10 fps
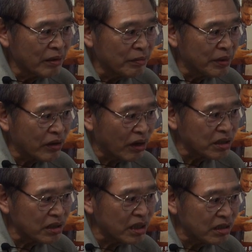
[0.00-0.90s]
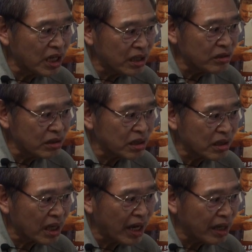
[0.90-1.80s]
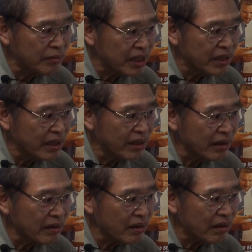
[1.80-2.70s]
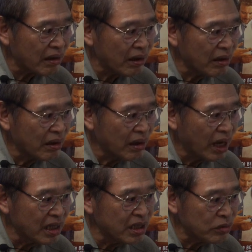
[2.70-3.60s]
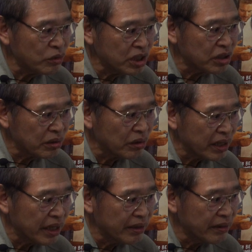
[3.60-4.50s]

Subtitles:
because it changes the climate, at least regionally.